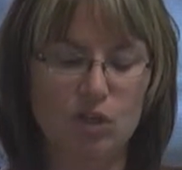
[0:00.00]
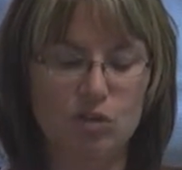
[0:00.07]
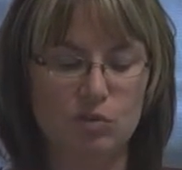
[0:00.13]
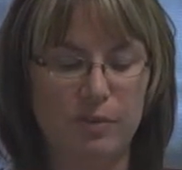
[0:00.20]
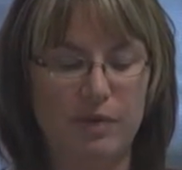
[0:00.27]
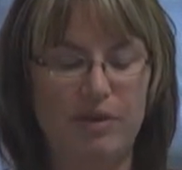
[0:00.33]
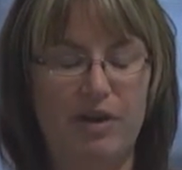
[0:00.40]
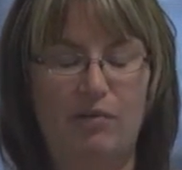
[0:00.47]
So
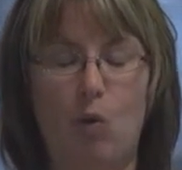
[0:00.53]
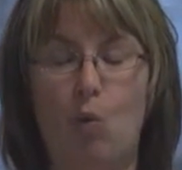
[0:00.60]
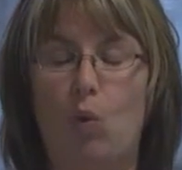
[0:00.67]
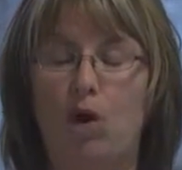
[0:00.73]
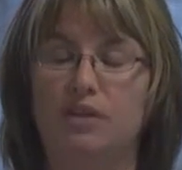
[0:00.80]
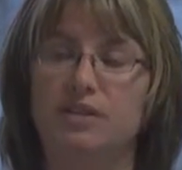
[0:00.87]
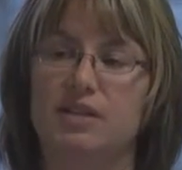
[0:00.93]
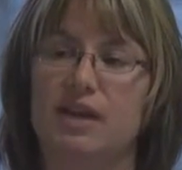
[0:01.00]
maybe you have a
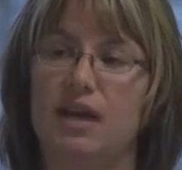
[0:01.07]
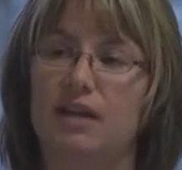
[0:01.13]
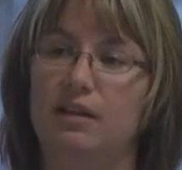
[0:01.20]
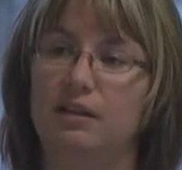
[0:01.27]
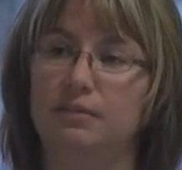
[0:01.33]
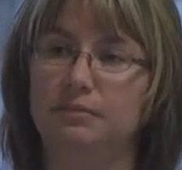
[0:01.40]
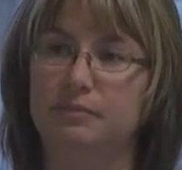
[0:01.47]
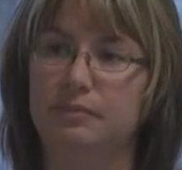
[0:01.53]
want
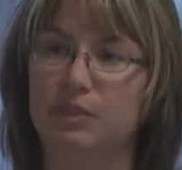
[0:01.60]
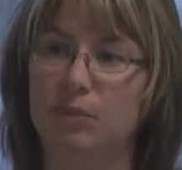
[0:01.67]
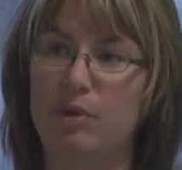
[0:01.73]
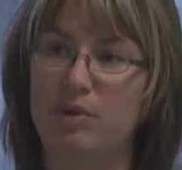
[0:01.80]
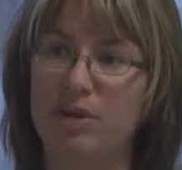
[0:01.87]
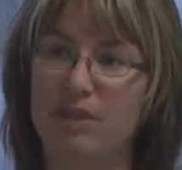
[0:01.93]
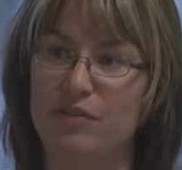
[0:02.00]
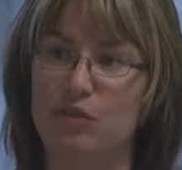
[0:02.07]
column, and then
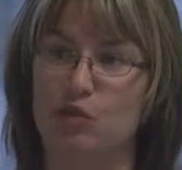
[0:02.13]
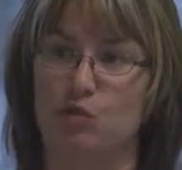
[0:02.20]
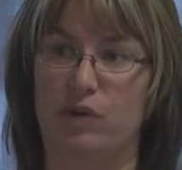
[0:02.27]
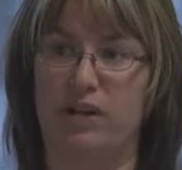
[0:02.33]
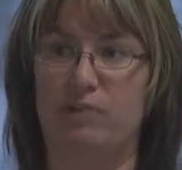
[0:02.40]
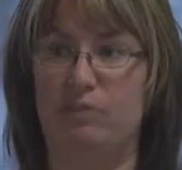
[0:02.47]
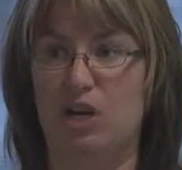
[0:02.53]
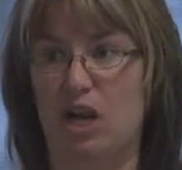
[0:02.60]
maybe you have a
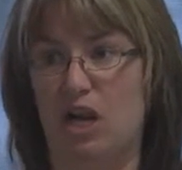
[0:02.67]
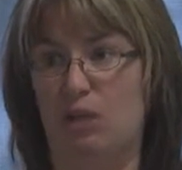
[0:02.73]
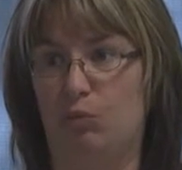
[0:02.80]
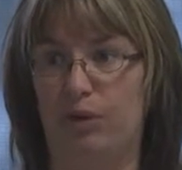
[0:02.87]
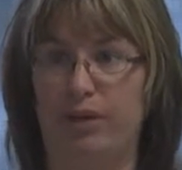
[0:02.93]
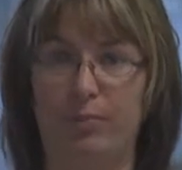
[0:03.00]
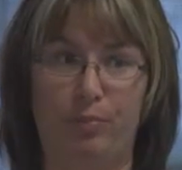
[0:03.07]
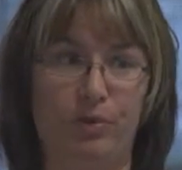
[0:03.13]
dream column
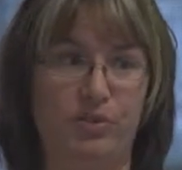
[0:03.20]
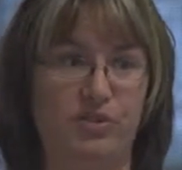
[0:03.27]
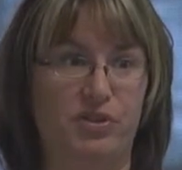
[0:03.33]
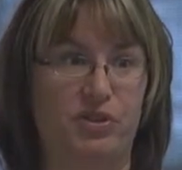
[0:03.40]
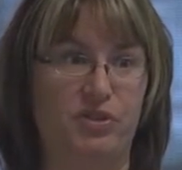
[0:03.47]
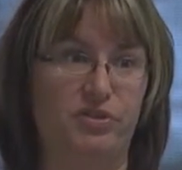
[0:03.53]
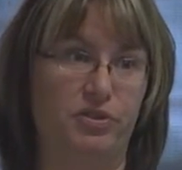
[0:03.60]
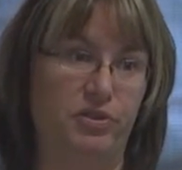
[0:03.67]
where that person
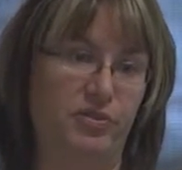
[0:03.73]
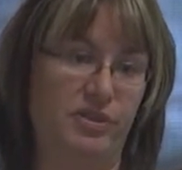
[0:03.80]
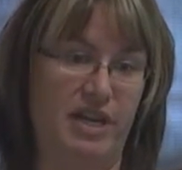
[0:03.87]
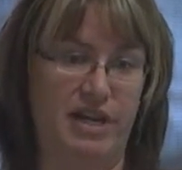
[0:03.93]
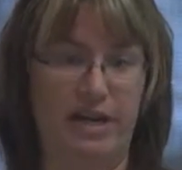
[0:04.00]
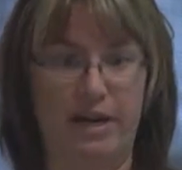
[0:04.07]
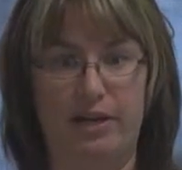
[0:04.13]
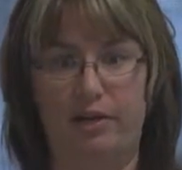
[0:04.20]
also knows
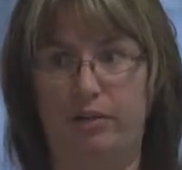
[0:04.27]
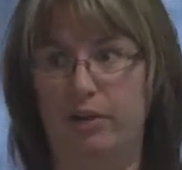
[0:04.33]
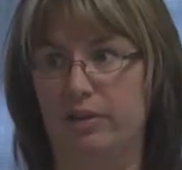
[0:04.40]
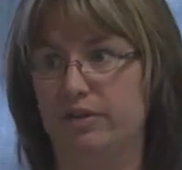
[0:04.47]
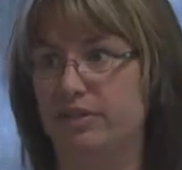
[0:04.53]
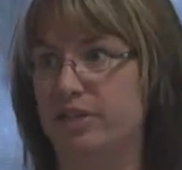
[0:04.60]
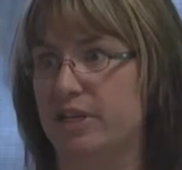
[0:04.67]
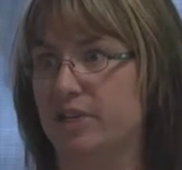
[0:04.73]
how to handle all
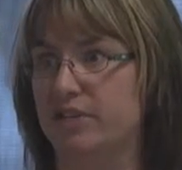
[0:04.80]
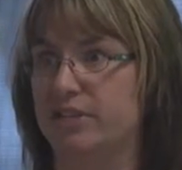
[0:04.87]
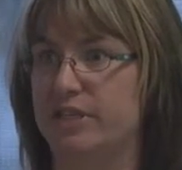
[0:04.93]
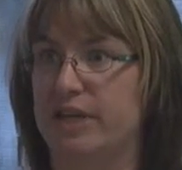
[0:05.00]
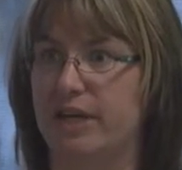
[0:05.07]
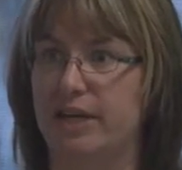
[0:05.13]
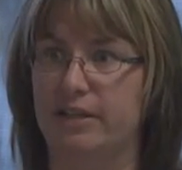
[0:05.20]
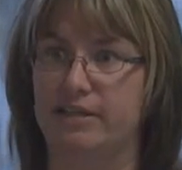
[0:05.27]
the sales
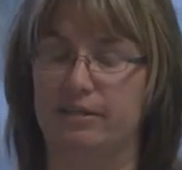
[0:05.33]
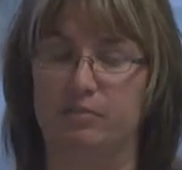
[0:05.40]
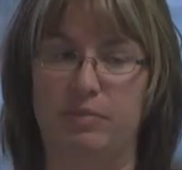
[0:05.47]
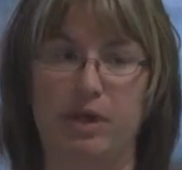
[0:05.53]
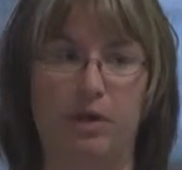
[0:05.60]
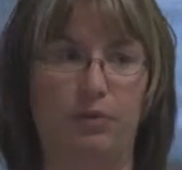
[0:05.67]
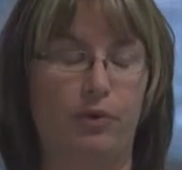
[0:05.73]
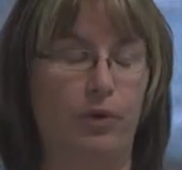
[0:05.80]
tax and
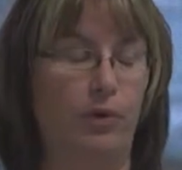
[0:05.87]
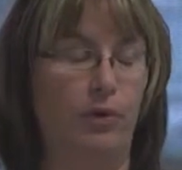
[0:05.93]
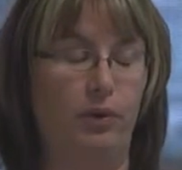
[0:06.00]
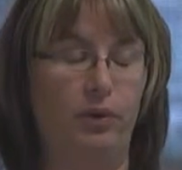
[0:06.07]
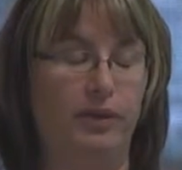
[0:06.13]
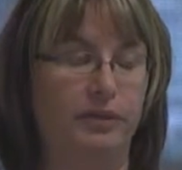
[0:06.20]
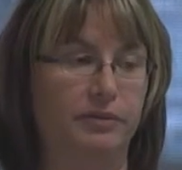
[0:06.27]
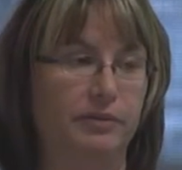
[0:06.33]

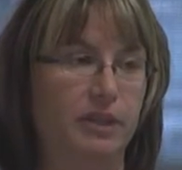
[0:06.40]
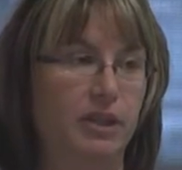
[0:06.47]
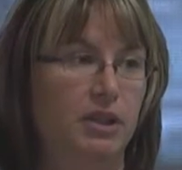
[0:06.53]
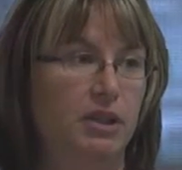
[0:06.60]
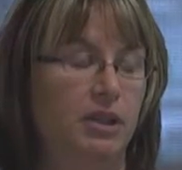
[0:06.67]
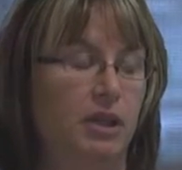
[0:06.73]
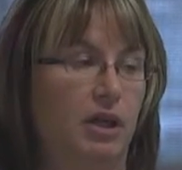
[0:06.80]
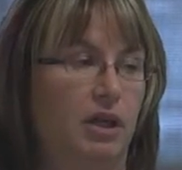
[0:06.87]
payroll and
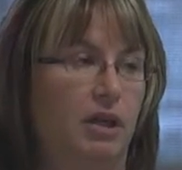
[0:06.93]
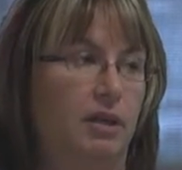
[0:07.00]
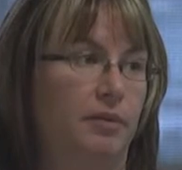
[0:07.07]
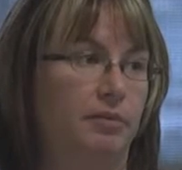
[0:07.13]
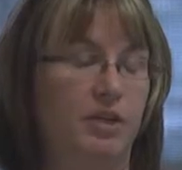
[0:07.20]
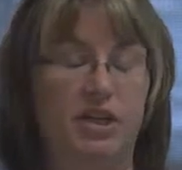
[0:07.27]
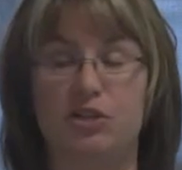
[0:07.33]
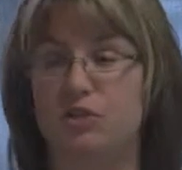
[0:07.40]

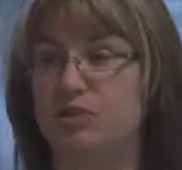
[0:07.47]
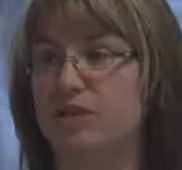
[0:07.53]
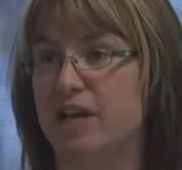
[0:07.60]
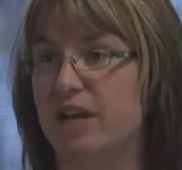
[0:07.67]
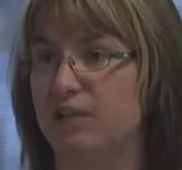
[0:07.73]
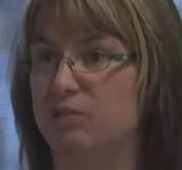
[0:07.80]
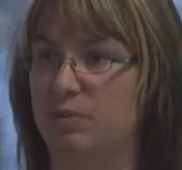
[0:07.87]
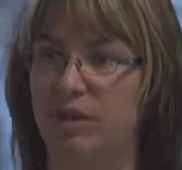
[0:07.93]
can do
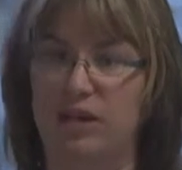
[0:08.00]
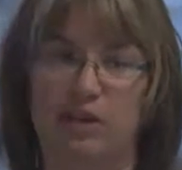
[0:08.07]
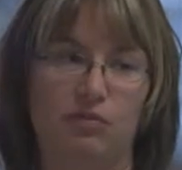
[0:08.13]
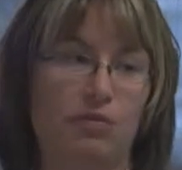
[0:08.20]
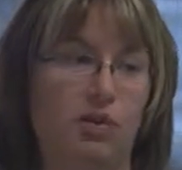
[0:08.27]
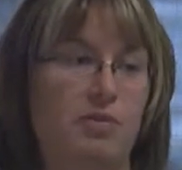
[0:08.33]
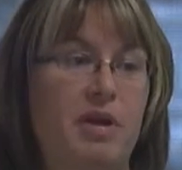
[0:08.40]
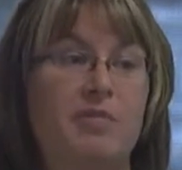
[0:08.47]
tax planning
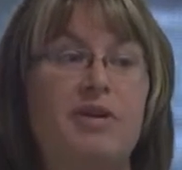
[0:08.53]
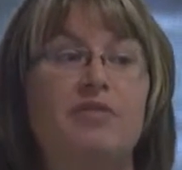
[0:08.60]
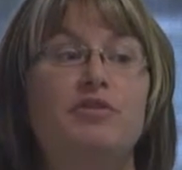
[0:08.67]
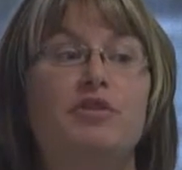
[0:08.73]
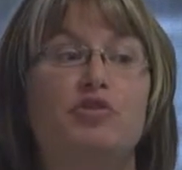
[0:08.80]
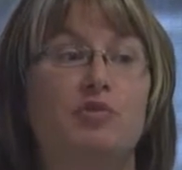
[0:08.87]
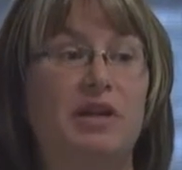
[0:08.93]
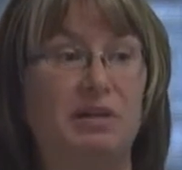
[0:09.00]
for you. Maybe you have a
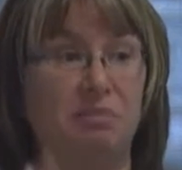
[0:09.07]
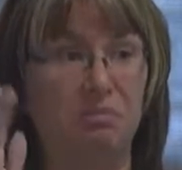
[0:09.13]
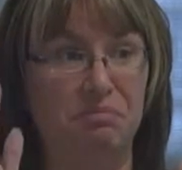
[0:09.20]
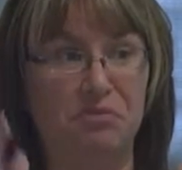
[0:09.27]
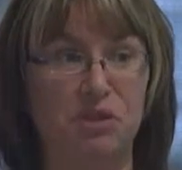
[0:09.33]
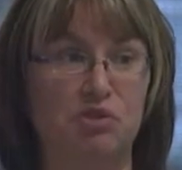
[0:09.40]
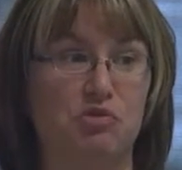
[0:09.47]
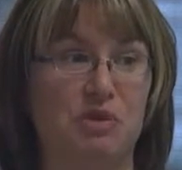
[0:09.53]
dream,
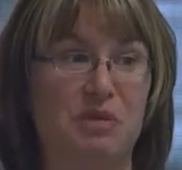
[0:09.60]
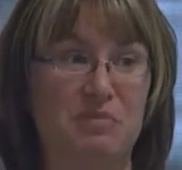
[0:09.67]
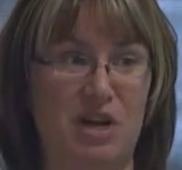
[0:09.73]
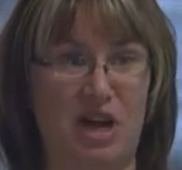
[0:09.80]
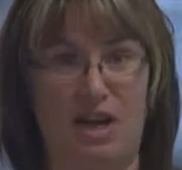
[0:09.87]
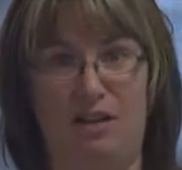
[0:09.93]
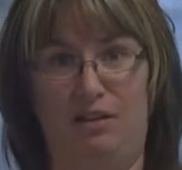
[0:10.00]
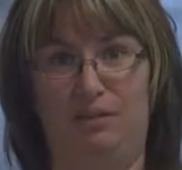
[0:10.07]
the dream
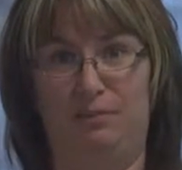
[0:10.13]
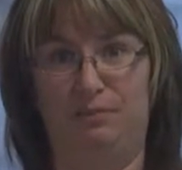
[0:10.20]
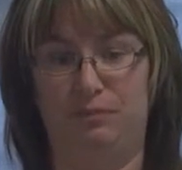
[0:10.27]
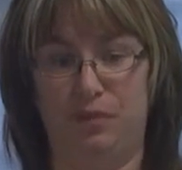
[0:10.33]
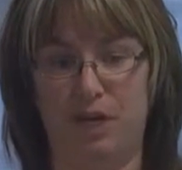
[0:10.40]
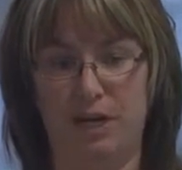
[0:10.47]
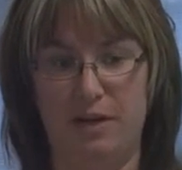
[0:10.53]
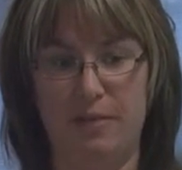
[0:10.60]
column,
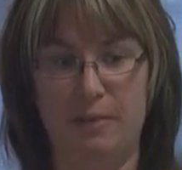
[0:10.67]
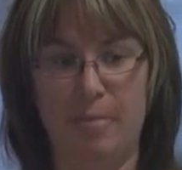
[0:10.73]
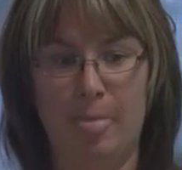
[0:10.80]
right?